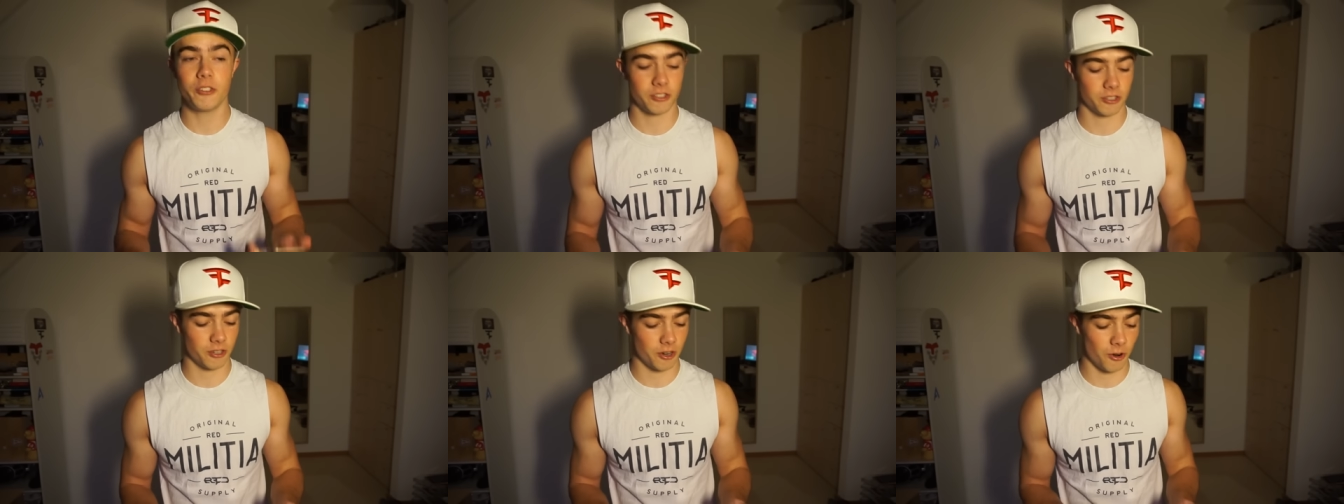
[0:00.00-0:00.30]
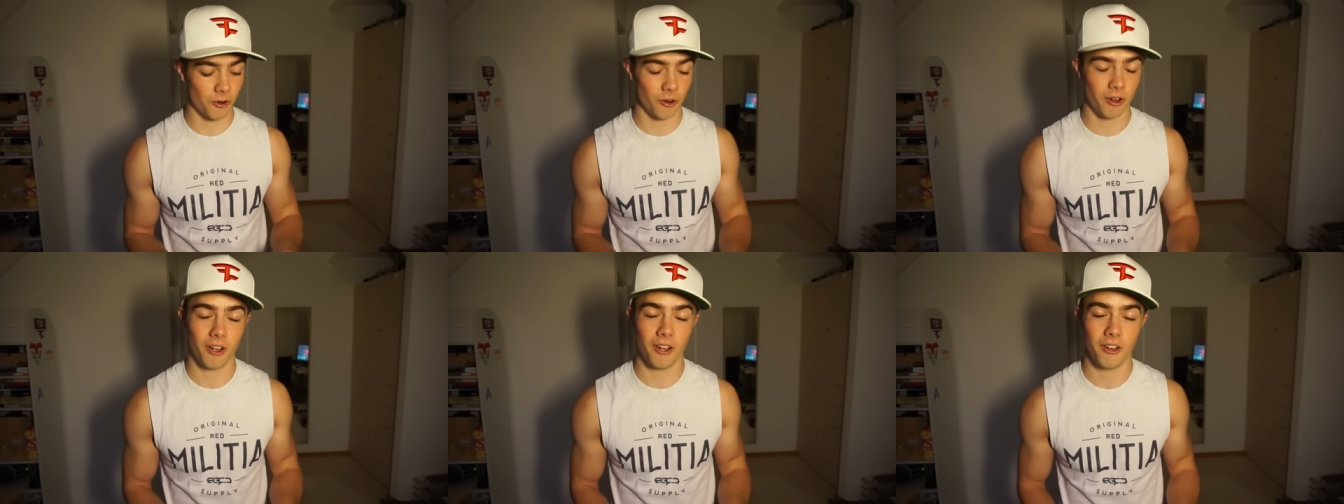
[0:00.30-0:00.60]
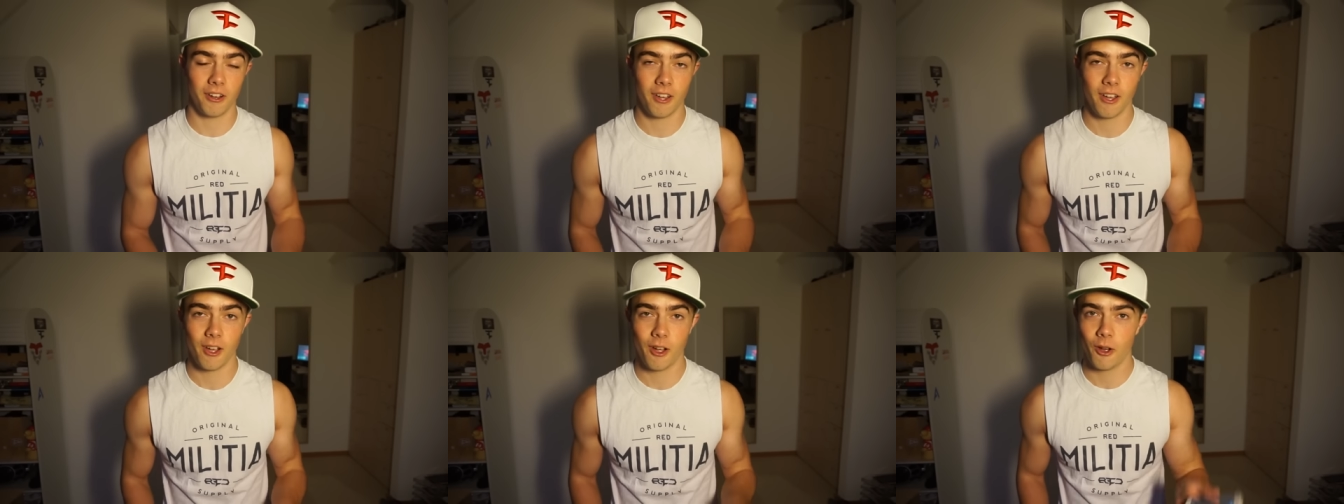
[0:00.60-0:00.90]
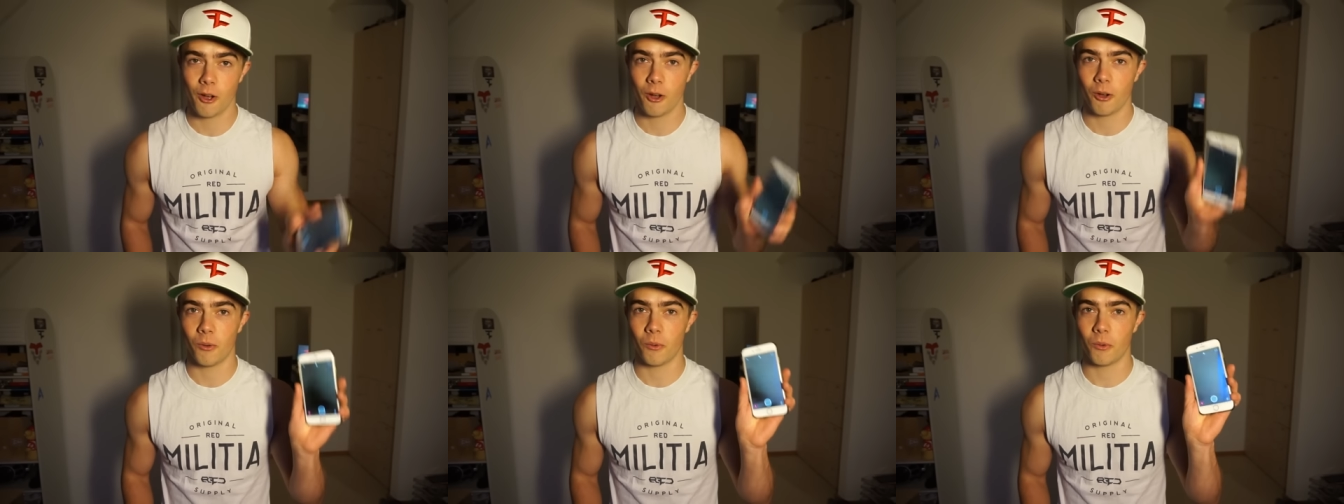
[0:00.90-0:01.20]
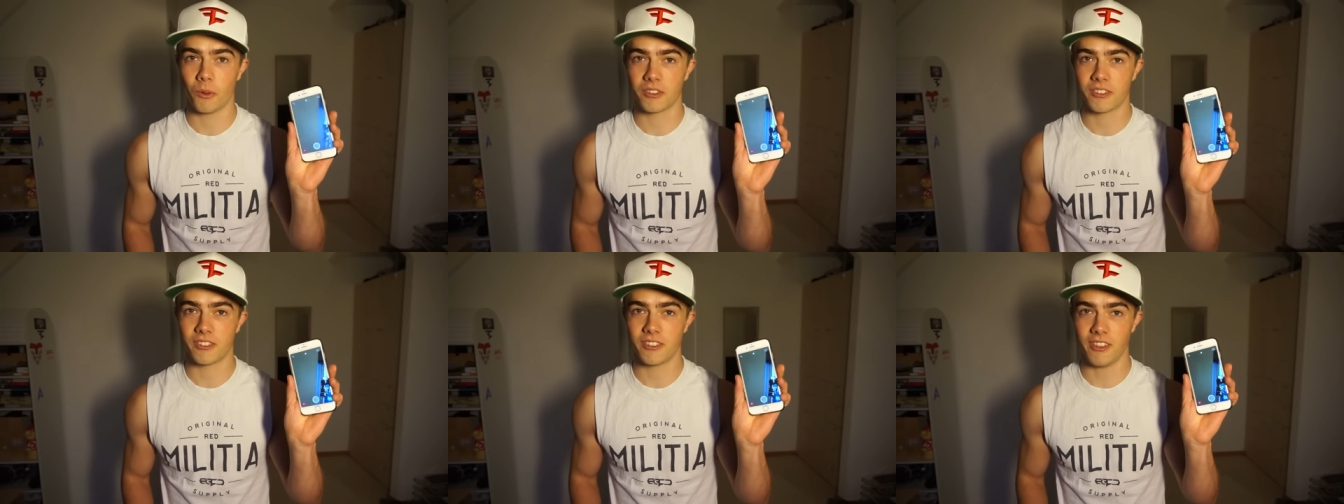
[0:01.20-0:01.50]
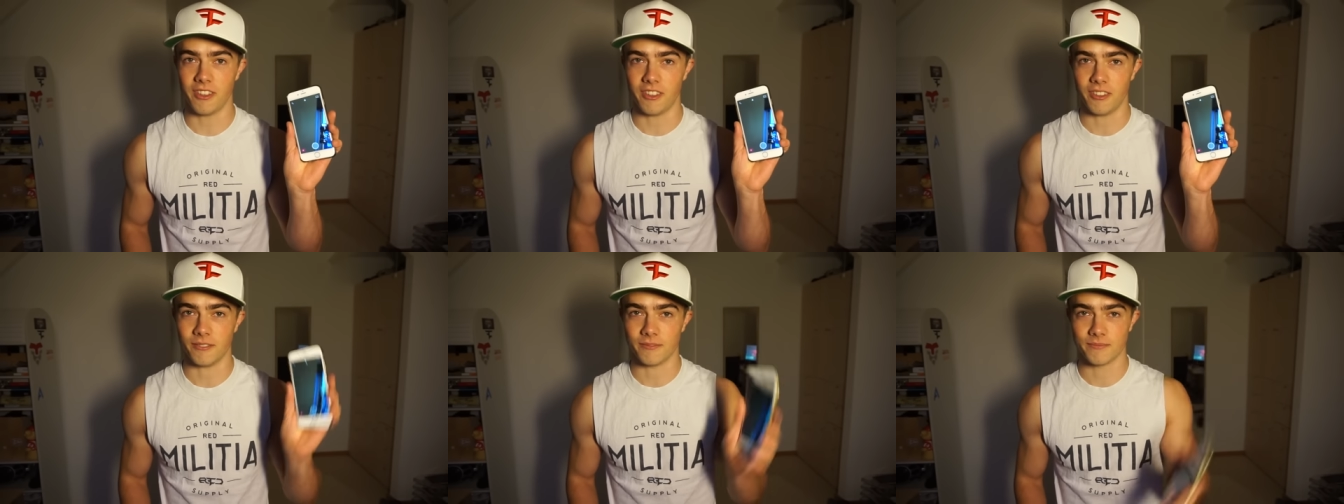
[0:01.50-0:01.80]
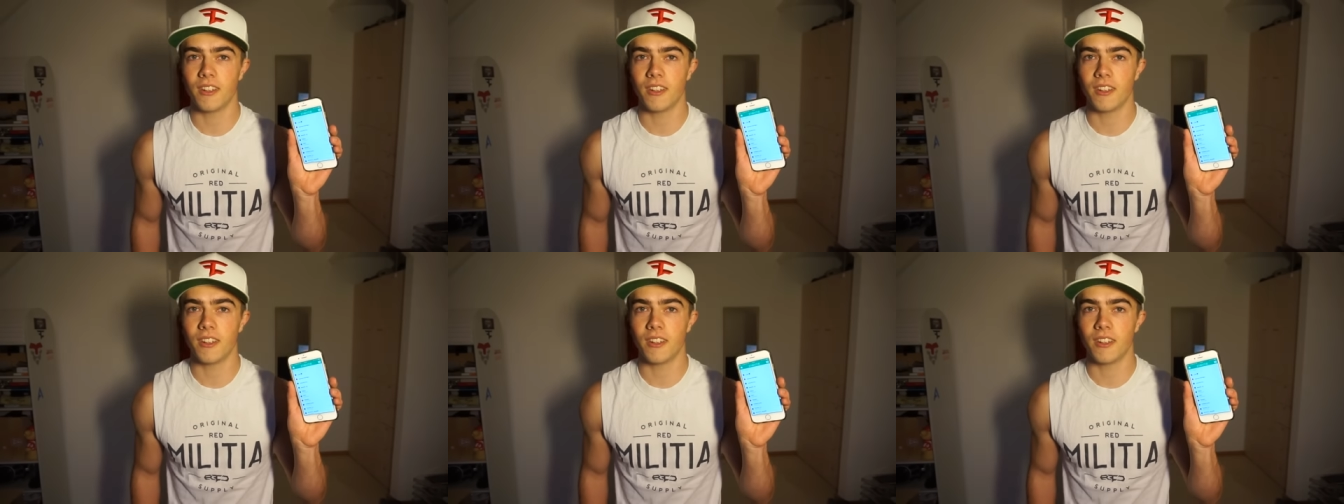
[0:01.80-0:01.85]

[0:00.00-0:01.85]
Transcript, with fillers: so uh, we'll see.